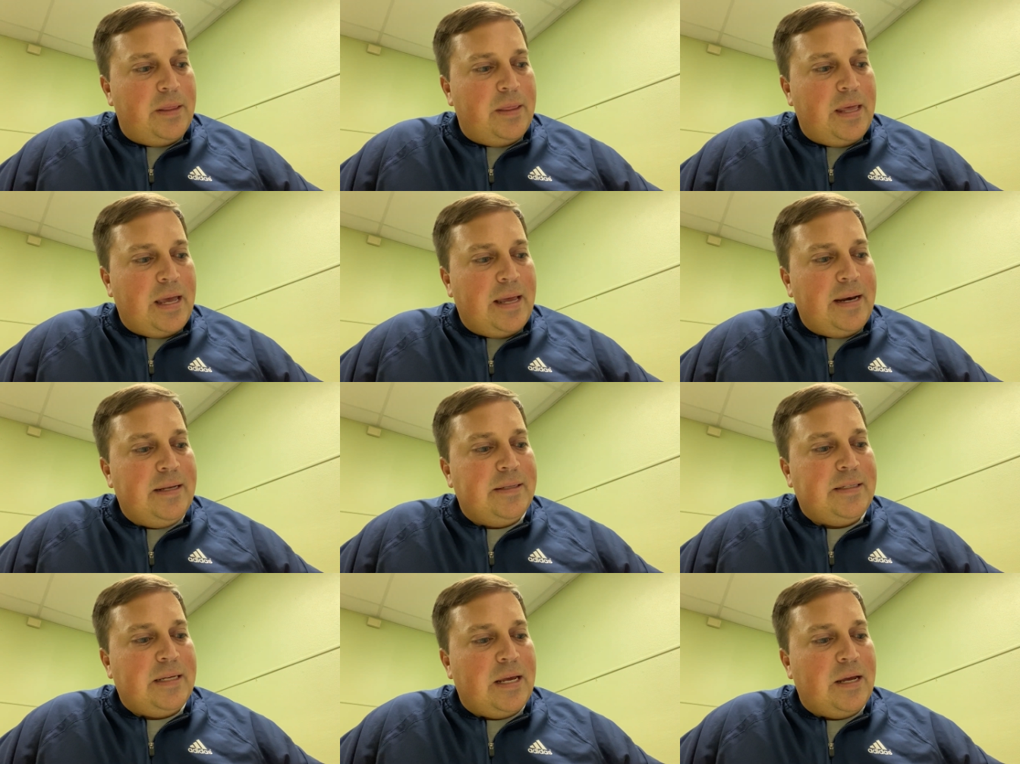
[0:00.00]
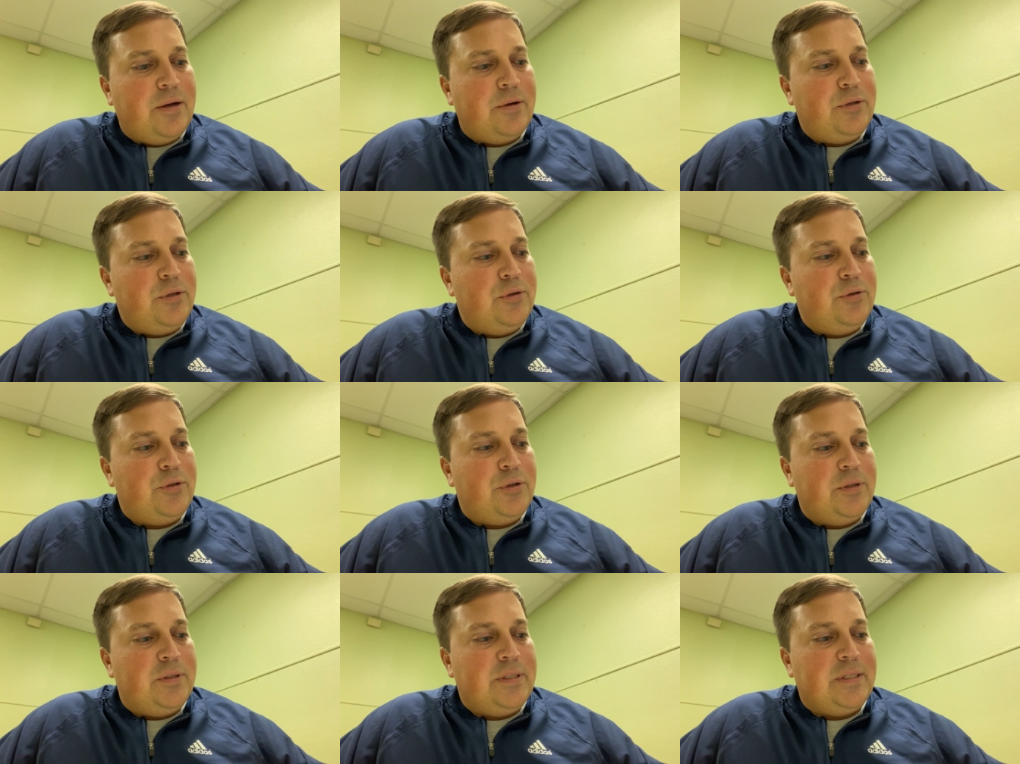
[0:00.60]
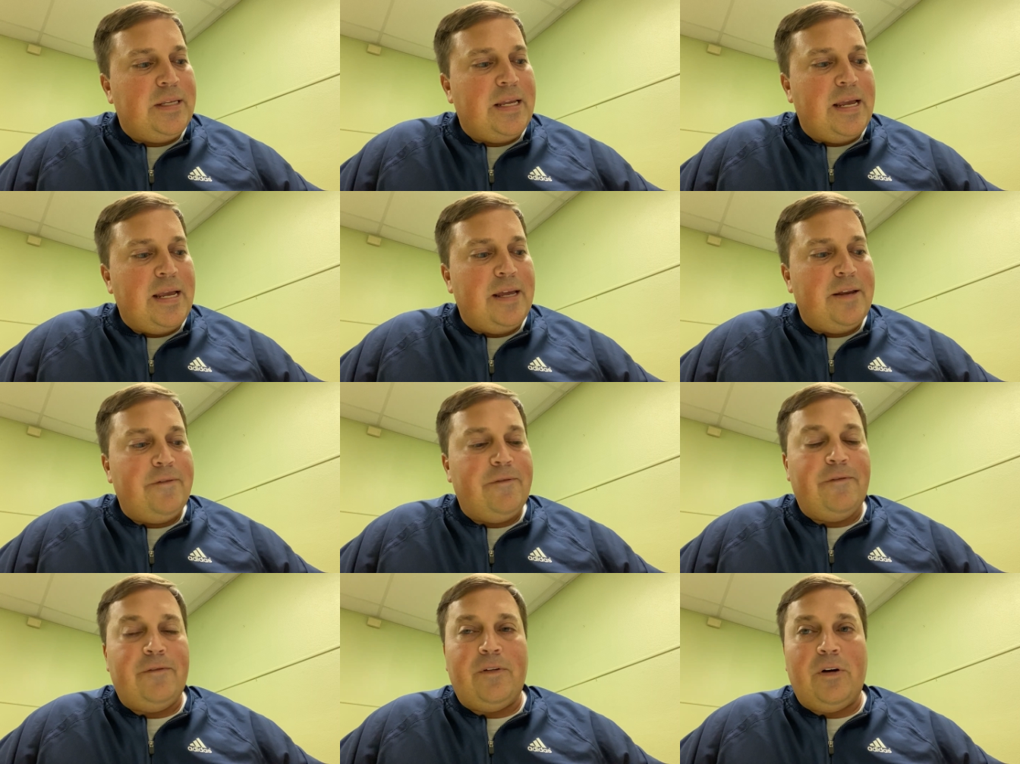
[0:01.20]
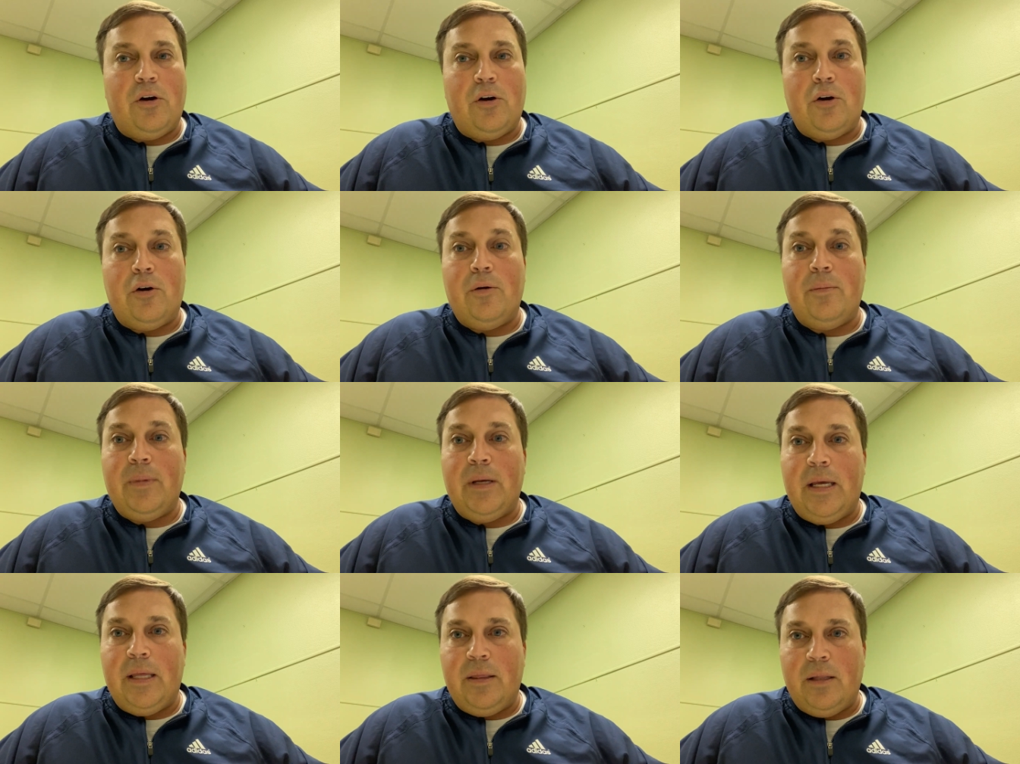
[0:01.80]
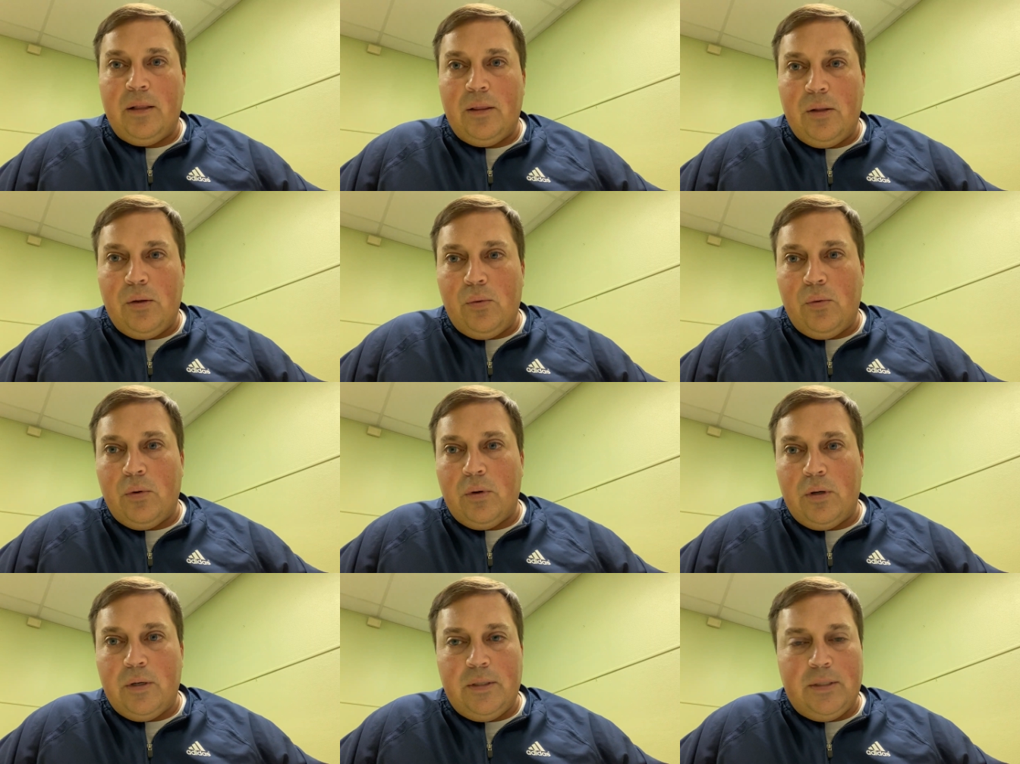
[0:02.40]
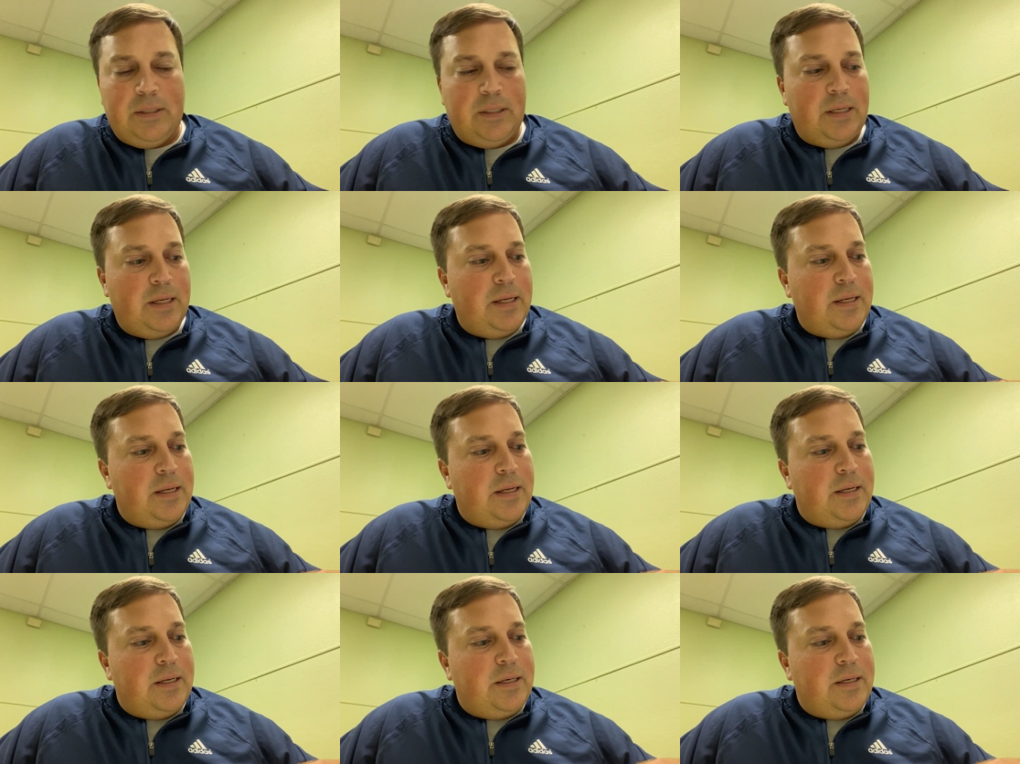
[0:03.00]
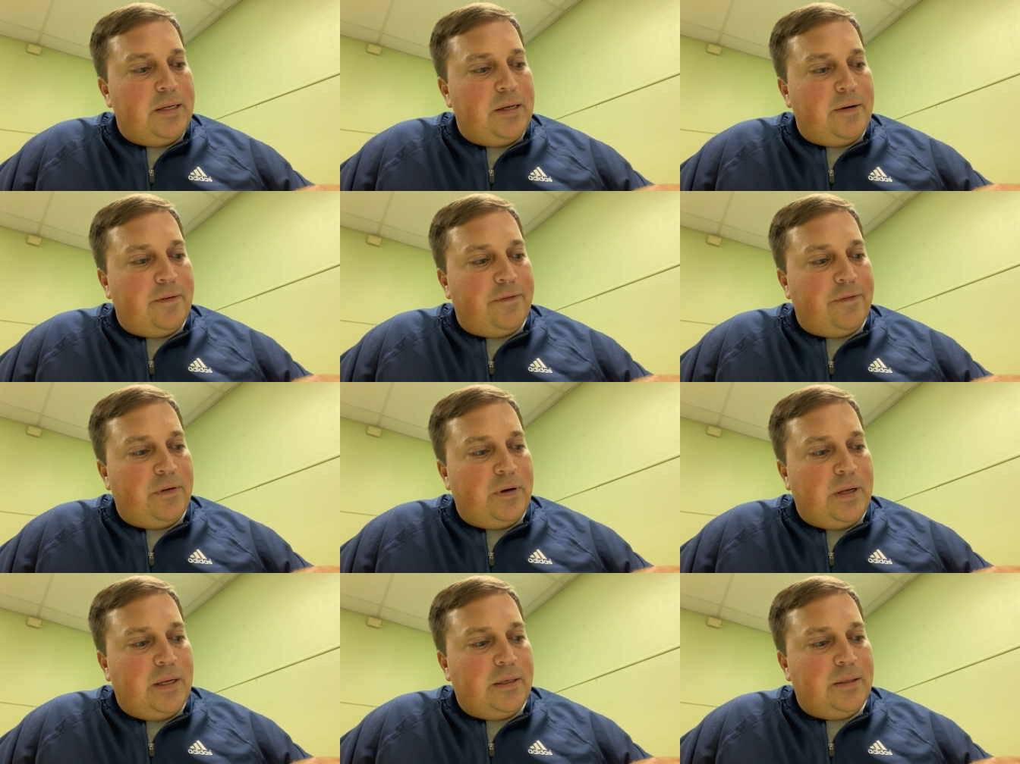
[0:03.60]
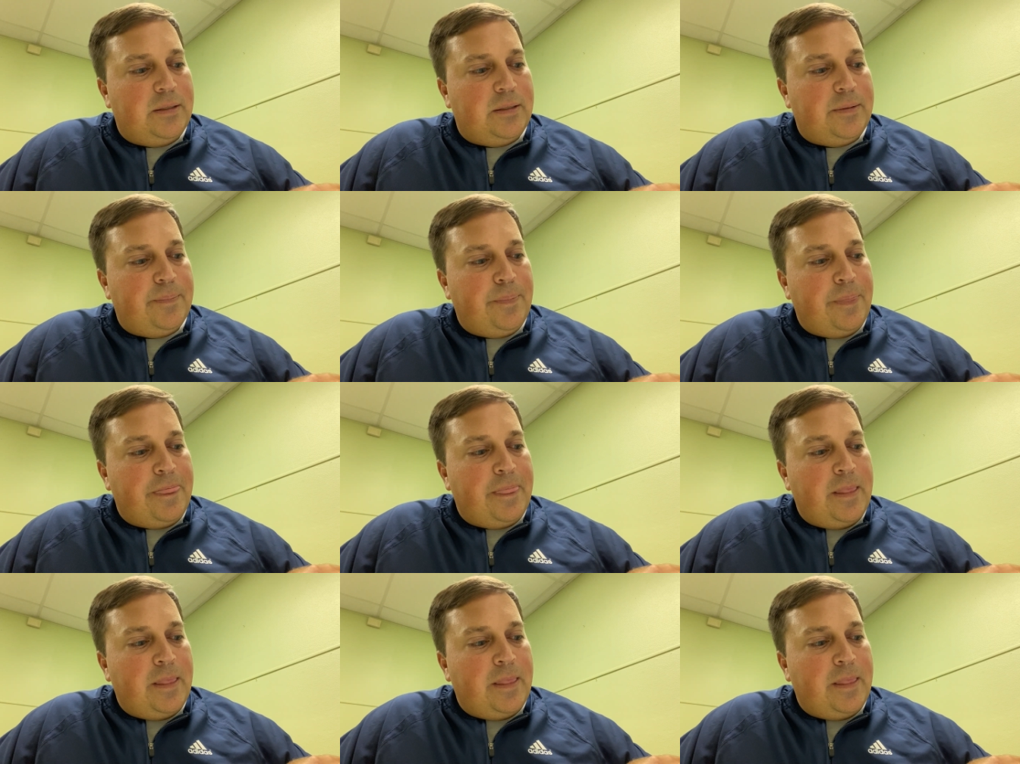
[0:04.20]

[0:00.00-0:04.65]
That is how you should stand firm in the Lord, dear friends.